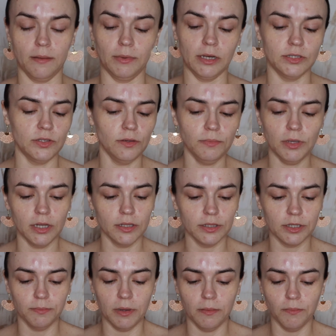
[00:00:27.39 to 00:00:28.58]
I'm going to zoom you in a
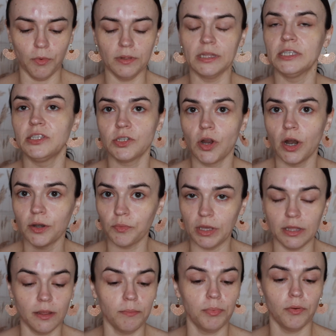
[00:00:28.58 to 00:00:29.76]
little bit more. Let's start
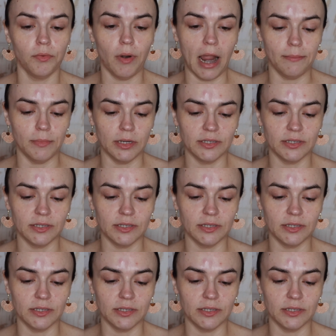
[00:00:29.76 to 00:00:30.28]
with primer.